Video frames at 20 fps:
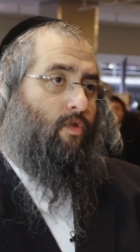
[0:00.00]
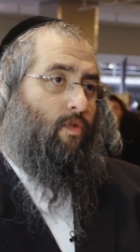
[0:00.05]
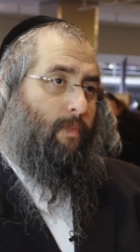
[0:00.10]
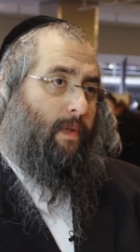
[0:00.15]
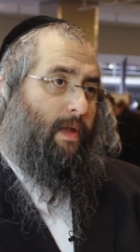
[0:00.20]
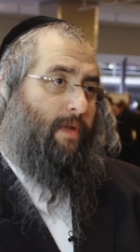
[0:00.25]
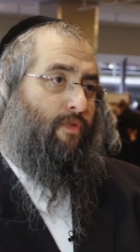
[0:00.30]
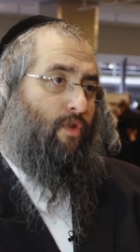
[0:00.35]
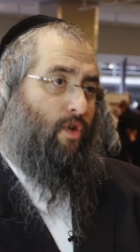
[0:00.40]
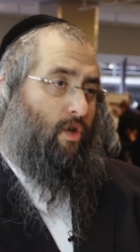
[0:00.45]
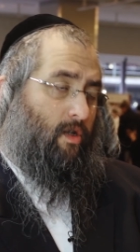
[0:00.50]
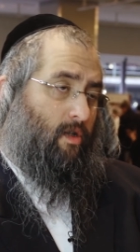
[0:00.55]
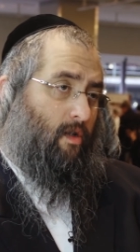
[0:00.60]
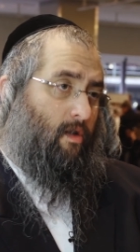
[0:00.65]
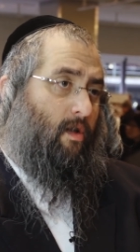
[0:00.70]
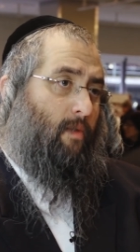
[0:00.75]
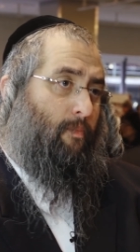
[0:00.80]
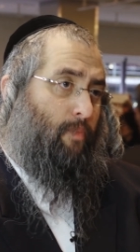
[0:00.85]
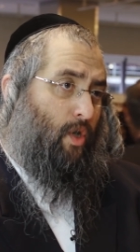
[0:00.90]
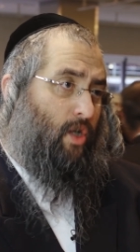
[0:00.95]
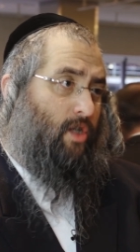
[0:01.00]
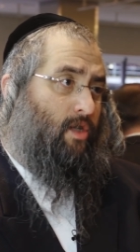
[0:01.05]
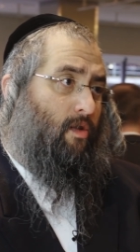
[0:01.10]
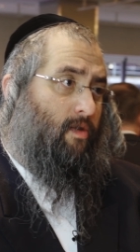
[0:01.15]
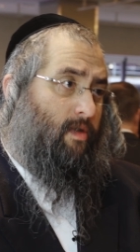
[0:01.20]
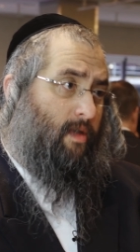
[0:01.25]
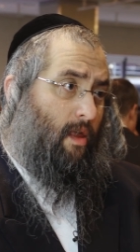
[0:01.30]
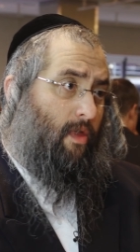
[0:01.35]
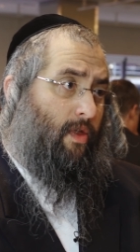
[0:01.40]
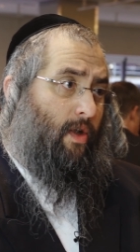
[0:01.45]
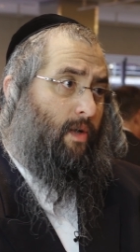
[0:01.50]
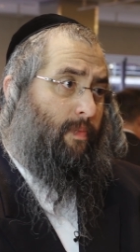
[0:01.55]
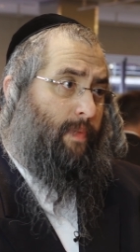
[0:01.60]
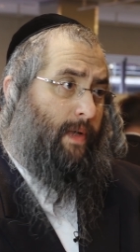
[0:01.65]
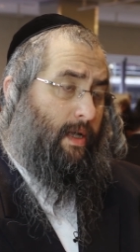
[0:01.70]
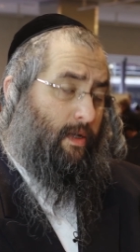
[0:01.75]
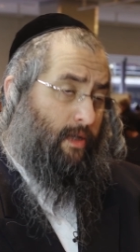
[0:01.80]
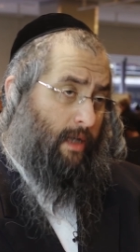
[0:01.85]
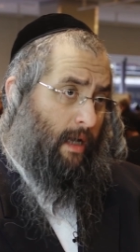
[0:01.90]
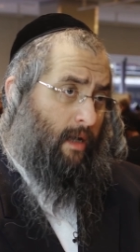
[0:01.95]
to be for personal cell
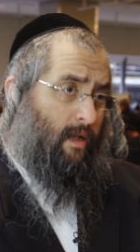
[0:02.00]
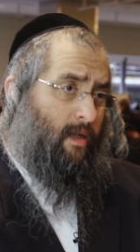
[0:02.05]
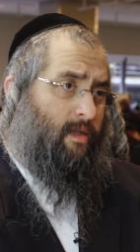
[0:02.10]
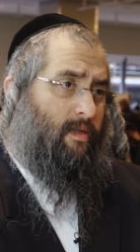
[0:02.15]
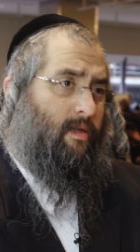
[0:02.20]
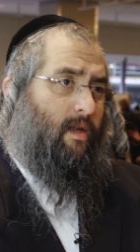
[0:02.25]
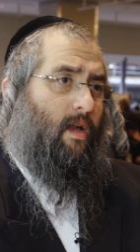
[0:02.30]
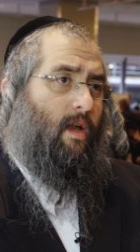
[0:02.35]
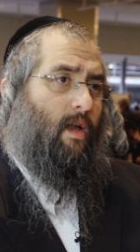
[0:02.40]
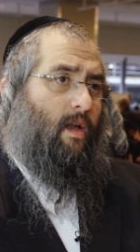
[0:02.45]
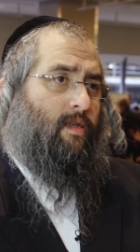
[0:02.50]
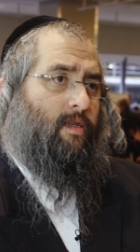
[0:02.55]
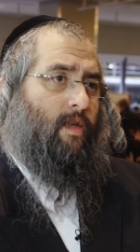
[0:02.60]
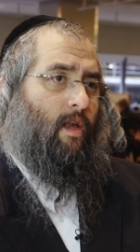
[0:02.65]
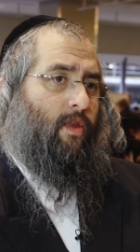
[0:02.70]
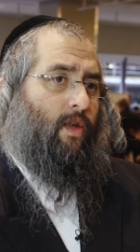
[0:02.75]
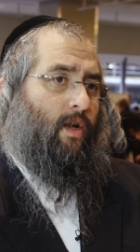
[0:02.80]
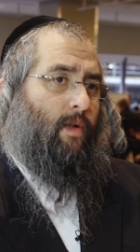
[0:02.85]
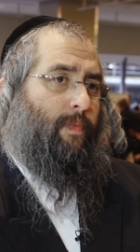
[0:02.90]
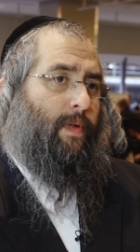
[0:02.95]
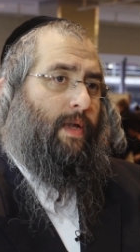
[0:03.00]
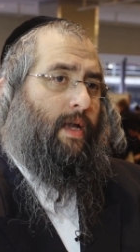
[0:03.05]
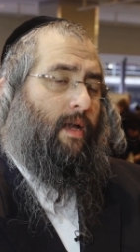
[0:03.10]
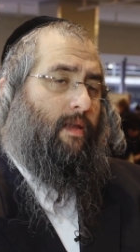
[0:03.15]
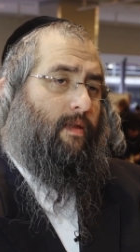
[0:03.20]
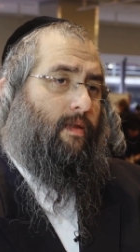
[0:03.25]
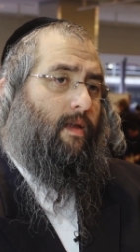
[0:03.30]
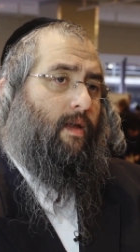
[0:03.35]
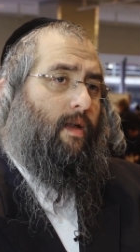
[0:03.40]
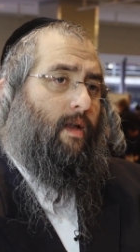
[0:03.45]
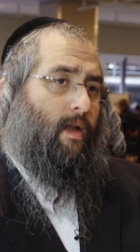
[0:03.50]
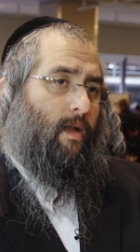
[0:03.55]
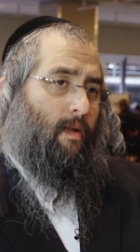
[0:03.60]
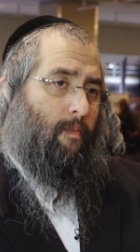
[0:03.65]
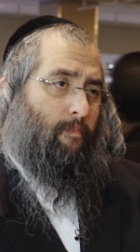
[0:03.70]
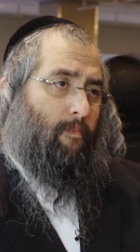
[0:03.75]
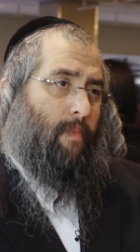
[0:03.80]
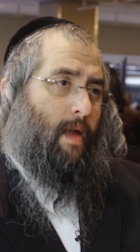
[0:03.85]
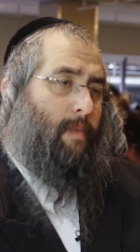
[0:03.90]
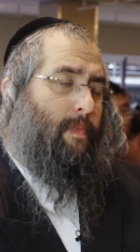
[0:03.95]
therapy, autologous cell therapy, and
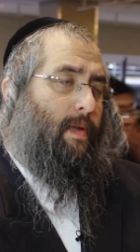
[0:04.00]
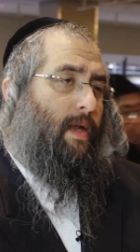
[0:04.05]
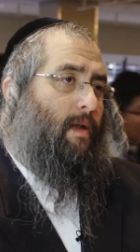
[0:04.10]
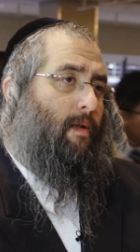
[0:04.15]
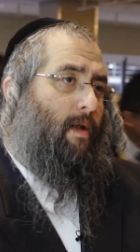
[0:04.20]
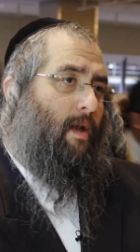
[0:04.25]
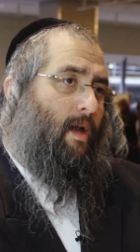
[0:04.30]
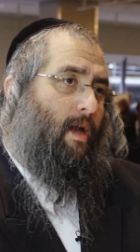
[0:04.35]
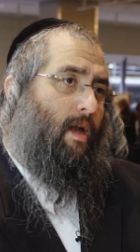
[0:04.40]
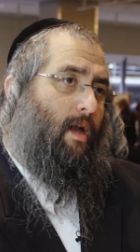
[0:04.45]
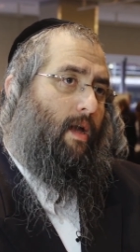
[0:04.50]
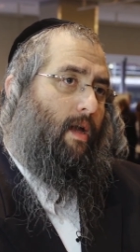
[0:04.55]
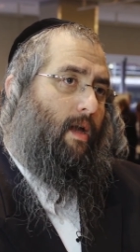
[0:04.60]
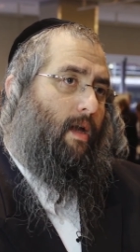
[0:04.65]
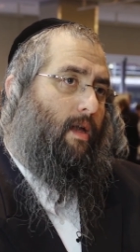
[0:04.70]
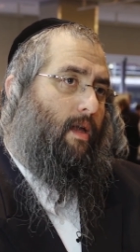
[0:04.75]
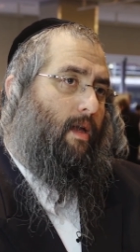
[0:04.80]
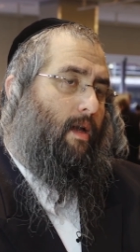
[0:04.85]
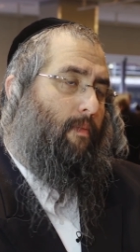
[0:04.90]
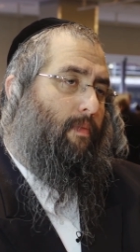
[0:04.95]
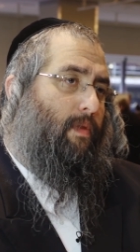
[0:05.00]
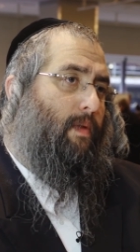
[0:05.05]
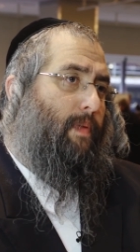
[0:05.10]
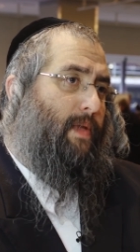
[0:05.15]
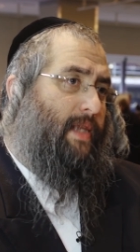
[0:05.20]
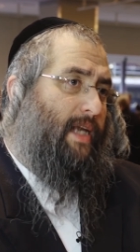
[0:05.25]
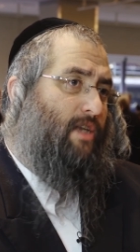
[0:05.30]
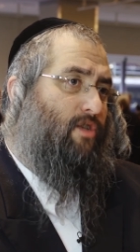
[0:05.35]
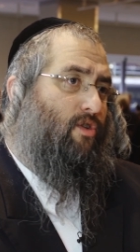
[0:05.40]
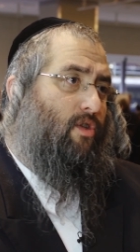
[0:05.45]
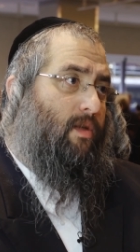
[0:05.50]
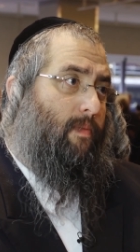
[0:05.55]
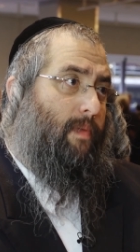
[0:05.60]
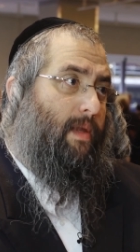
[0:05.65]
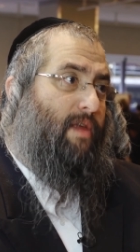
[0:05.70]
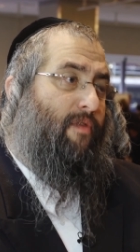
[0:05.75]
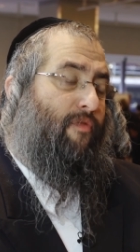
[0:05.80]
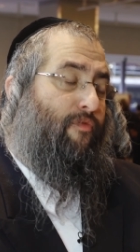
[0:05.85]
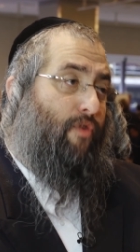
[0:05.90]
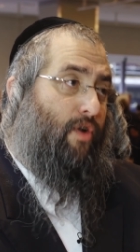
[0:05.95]
maybe the potential to be
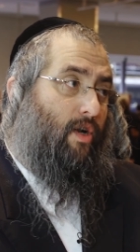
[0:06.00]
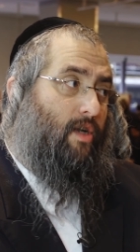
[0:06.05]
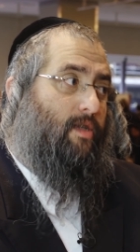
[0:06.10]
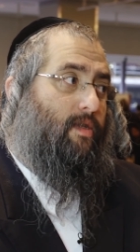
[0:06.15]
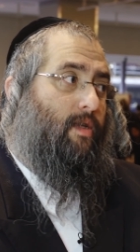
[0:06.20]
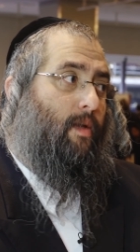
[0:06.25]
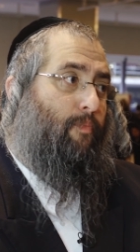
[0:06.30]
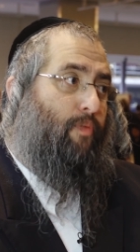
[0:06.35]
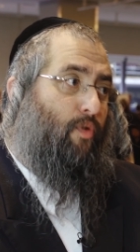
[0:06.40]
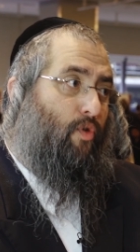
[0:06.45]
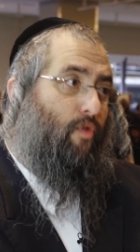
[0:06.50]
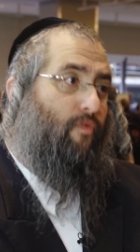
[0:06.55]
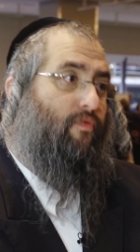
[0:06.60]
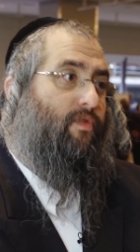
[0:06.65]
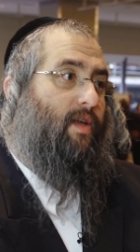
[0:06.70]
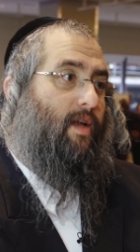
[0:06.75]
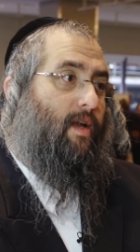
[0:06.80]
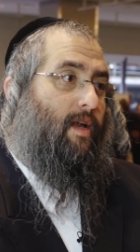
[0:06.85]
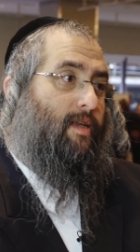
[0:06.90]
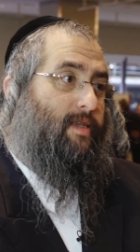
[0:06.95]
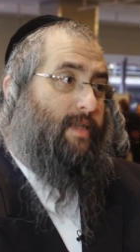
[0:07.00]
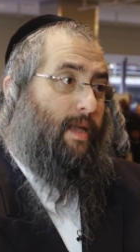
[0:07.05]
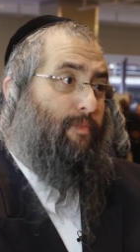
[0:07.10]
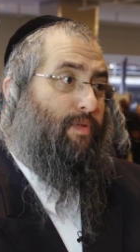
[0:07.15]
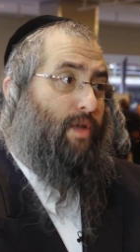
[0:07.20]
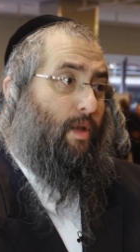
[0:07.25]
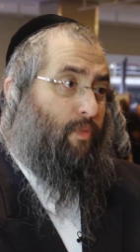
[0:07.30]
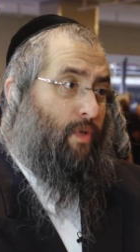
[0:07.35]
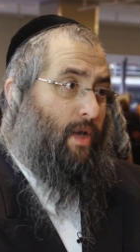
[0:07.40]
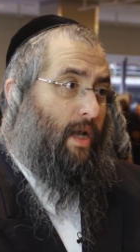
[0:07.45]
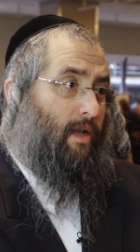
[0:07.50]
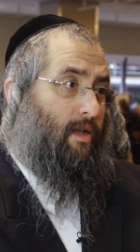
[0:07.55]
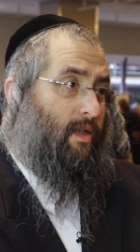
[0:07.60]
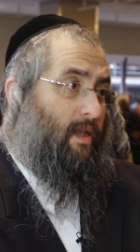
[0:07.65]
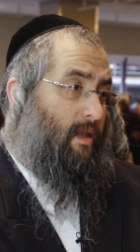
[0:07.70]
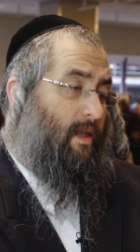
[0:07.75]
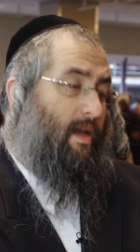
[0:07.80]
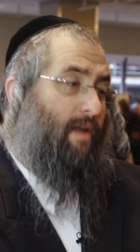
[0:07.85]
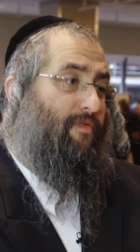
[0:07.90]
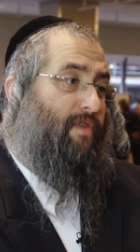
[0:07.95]
the first approved stem cell product
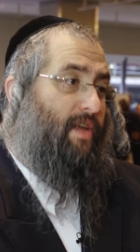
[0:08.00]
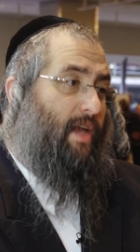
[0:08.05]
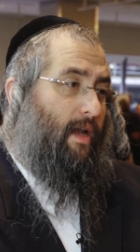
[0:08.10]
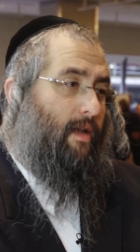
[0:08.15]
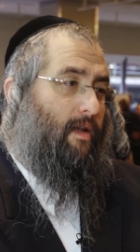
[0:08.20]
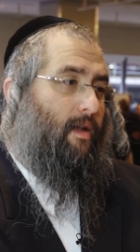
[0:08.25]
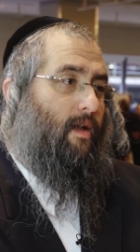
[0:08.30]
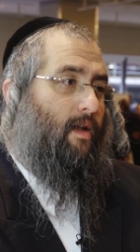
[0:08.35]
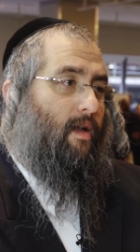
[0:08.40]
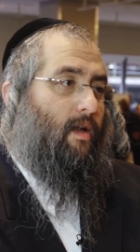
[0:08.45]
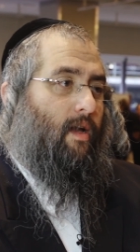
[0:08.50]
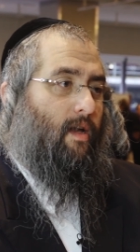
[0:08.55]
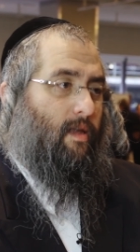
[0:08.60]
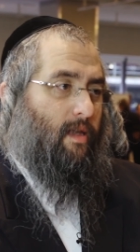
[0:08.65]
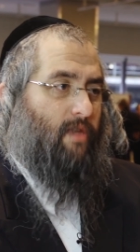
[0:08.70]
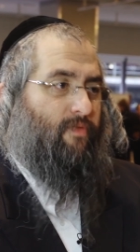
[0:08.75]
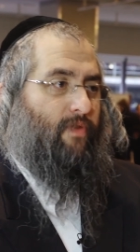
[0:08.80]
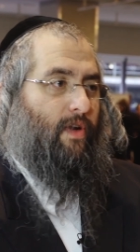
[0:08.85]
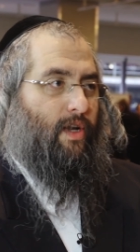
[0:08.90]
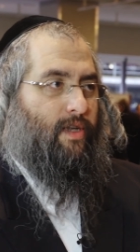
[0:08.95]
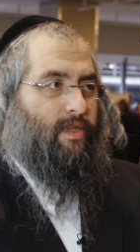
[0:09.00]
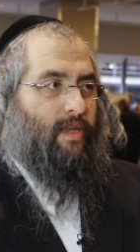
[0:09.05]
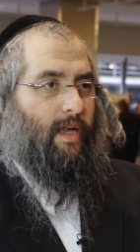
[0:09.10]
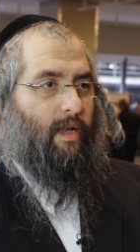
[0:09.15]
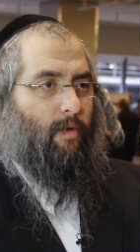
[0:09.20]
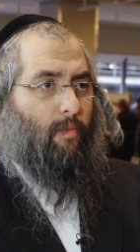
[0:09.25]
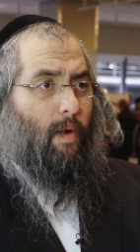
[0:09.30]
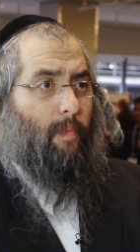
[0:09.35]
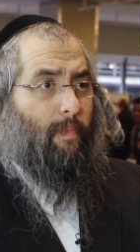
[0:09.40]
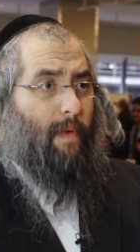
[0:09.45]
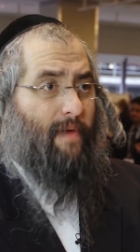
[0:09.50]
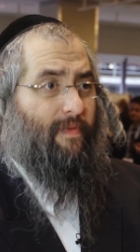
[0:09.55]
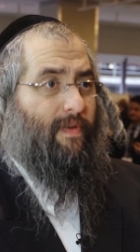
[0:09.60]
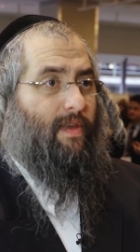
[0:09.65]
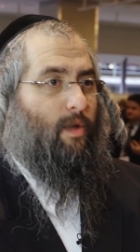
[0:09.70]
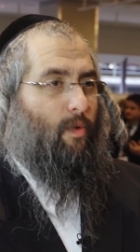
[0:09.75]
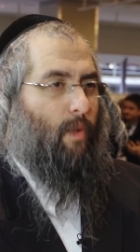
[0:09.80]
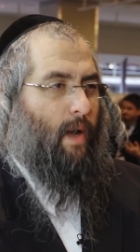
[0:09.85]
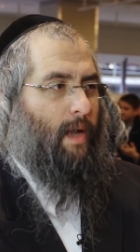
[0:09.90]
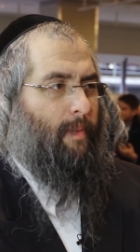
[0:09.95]
in the FDA. And that's very exciting. We're paving
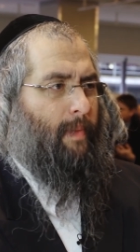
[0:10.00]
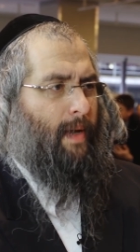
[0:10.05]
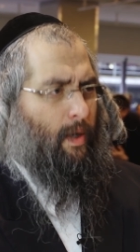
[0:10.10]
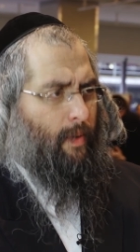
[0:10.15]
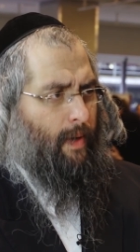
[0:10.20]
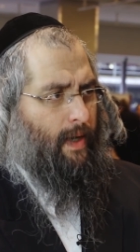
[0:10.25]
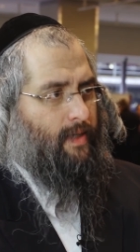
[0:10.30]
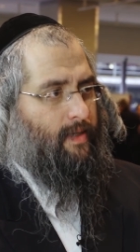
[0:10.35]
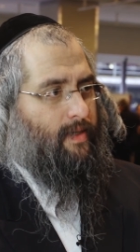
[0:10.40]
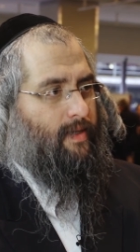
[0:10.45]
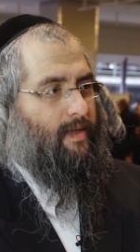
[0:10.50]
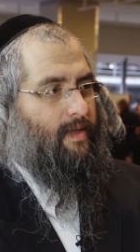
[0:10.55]
the way in many ways.